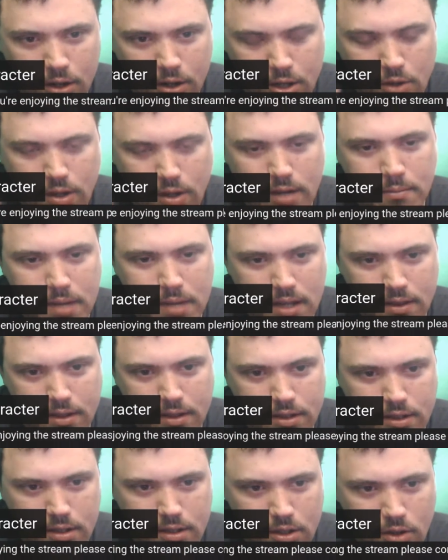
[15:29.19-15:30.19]
or you can be
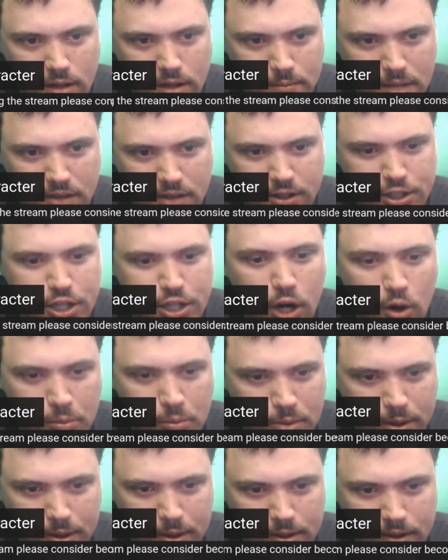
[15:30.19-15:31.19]
the
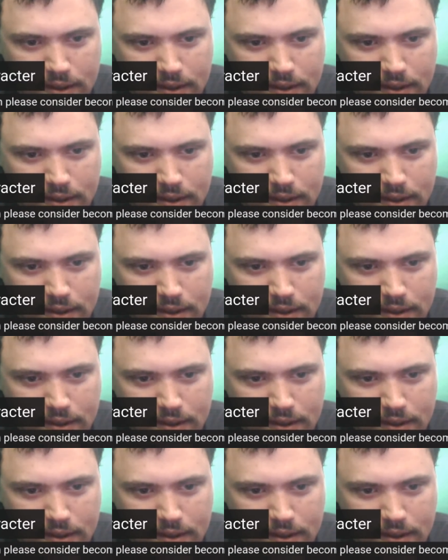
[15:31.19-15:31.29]
dope.